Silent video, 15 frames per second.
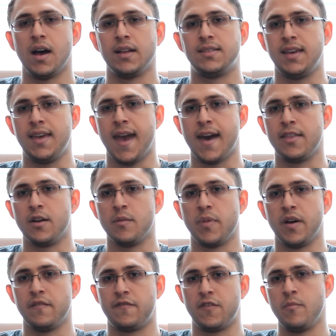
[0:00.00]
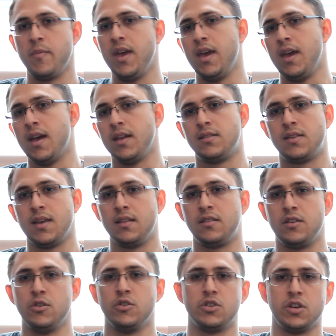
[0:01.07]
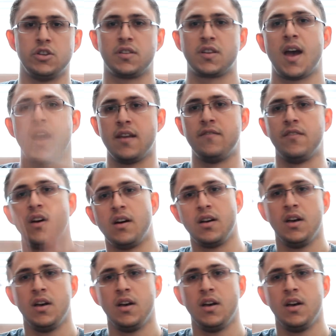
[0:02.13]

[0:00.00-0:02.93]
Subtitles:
together, but for me, it's usually just kind of